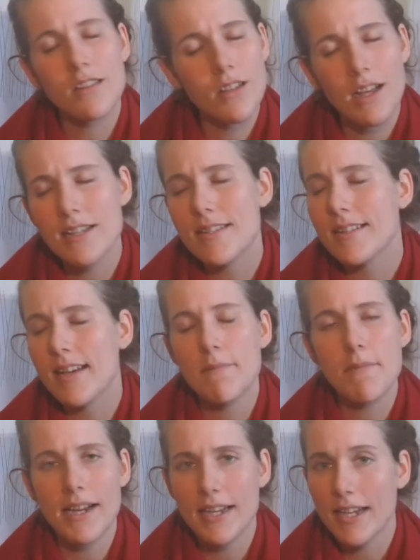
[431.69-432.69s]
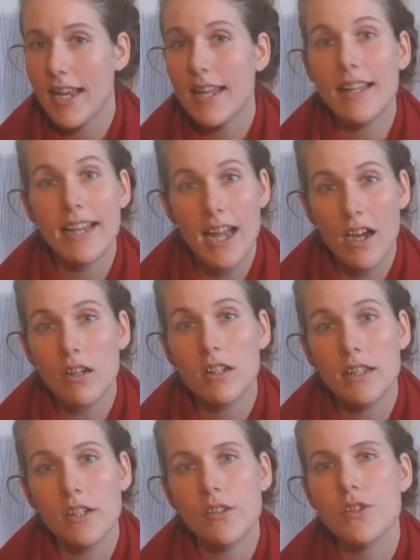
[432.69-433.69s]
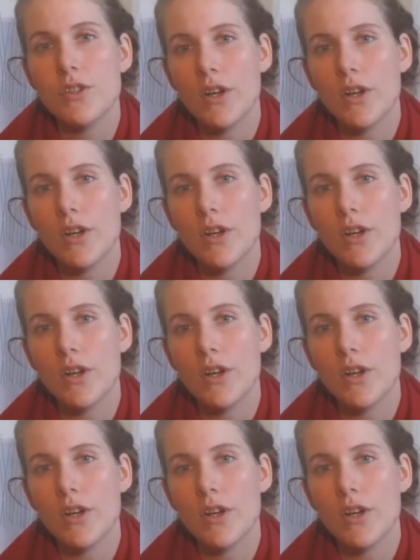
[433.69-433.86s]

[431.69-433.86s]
the line just came back again, like, how clear is